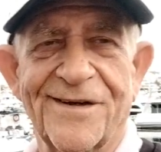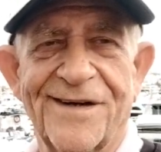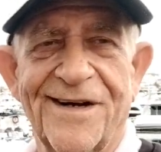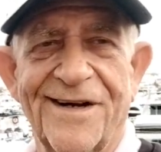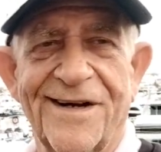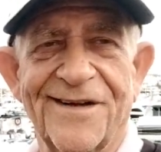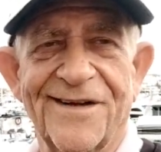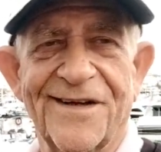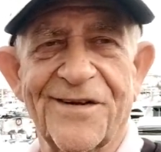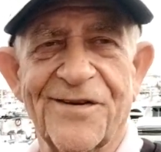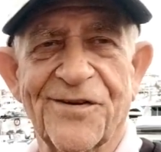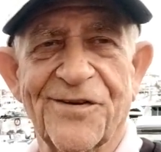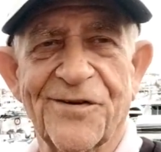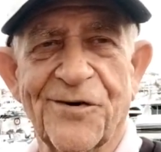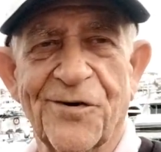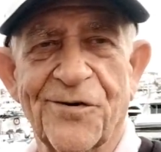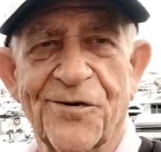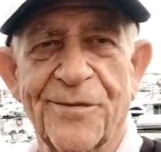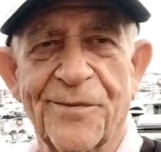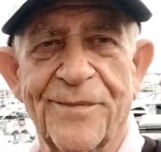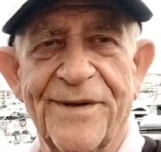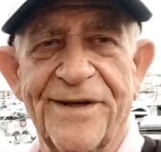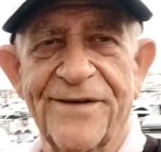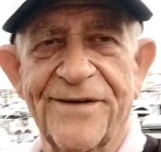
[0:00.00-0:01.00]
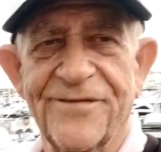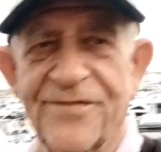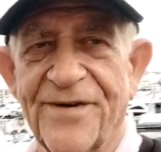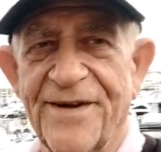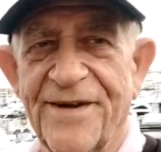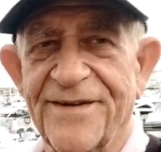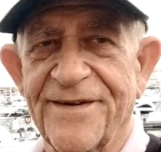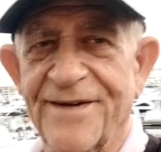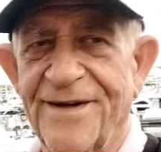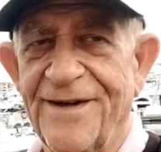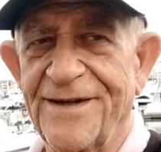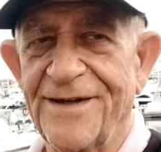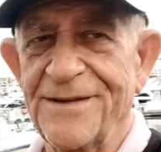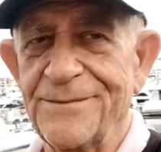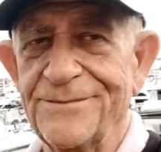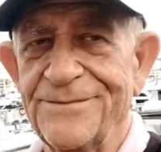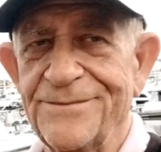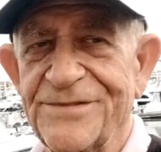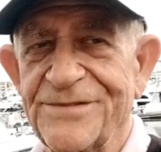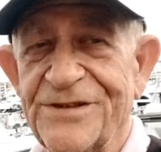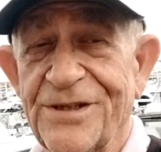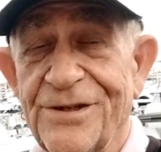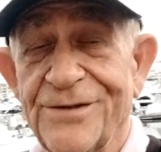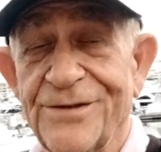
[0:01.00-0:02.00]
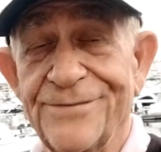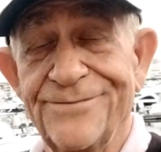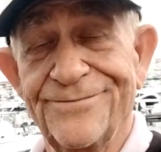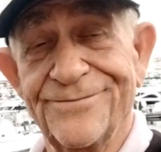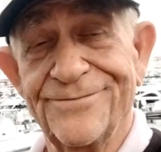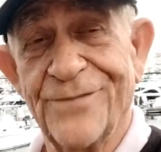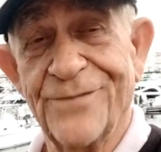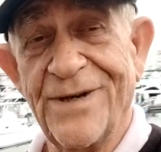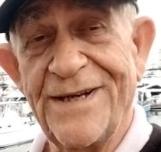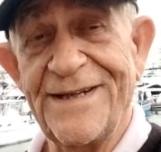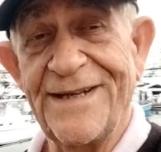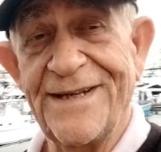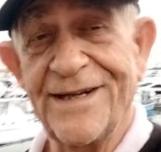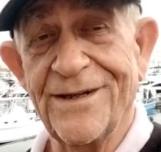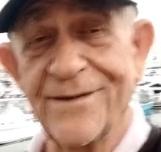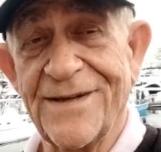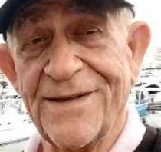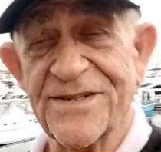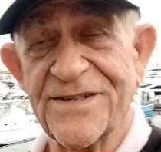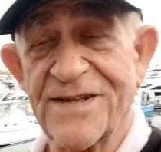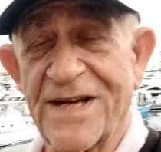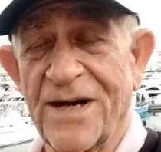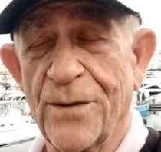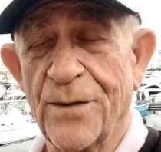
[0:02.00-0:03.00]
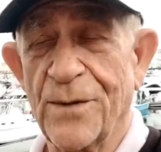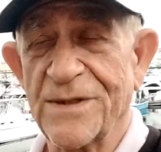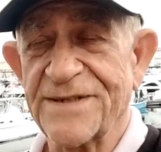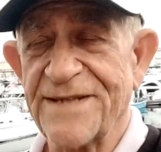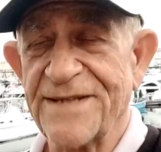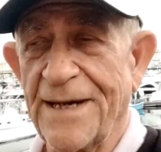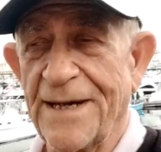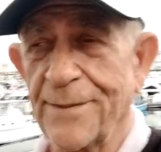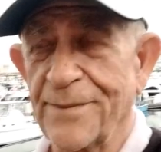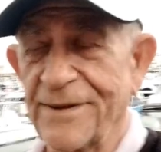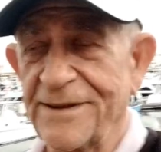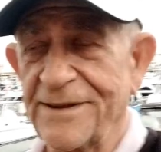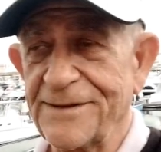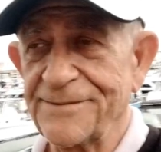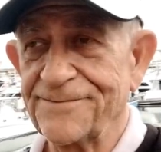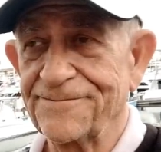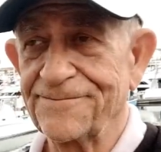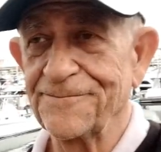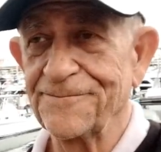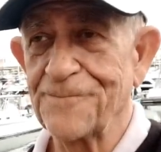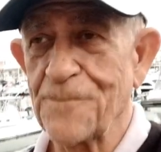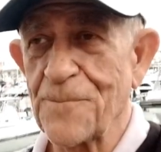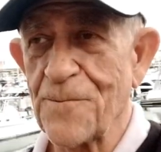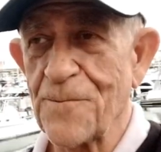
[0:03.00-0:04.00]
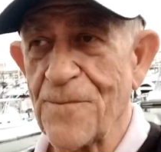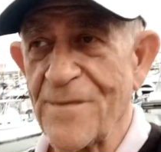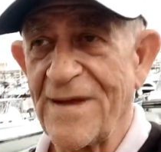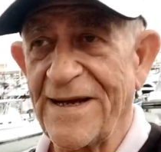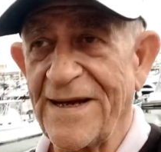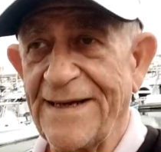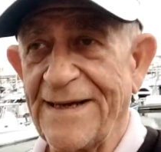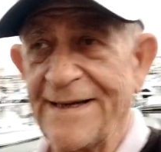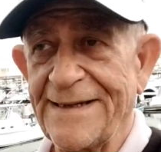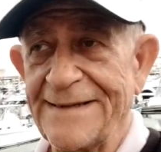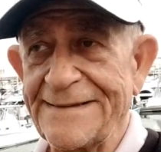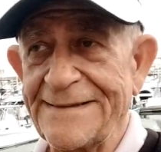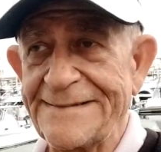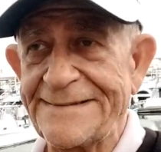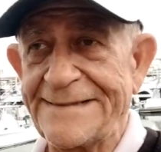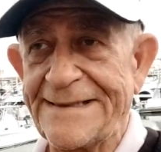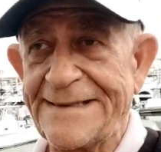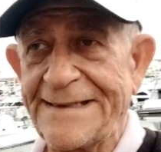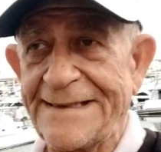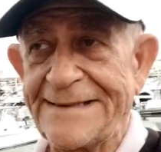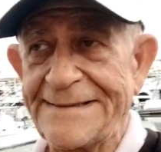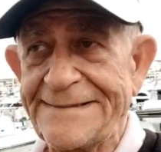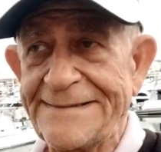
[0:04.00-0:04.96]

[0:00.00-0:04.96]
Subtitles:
kind of like the local bait for that time. So right now, that's kind of what's happening. And